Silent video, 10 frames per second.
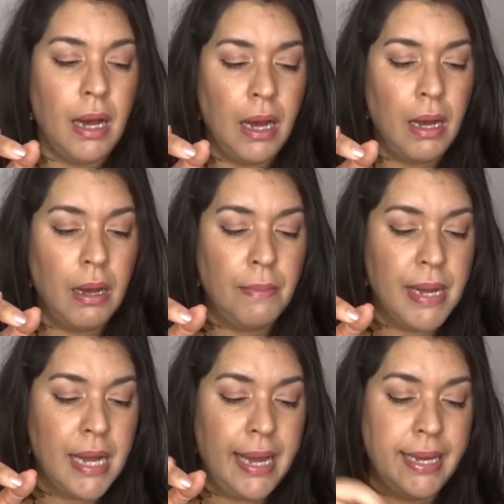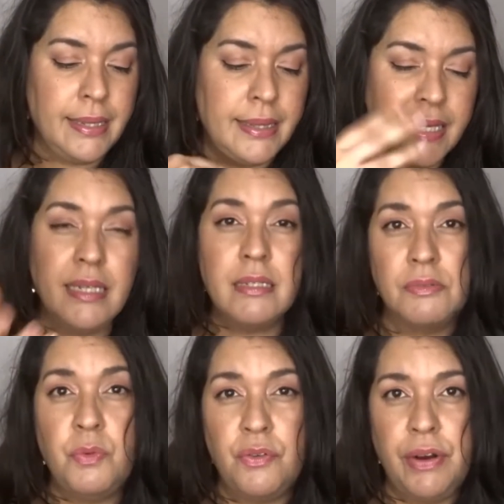and these
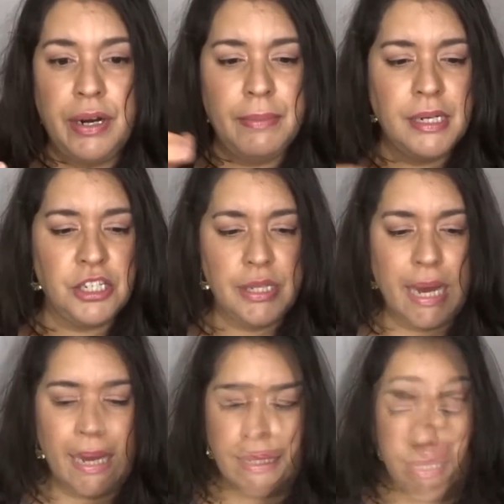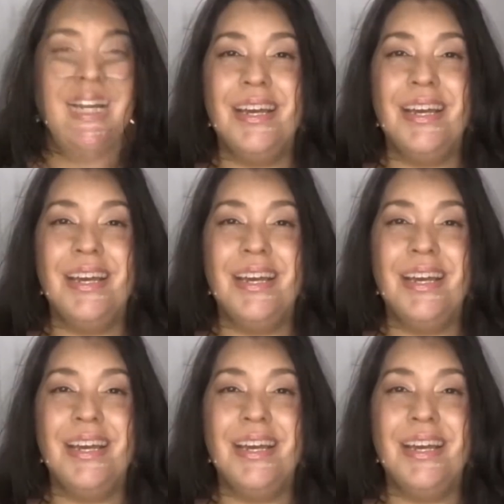were very much that.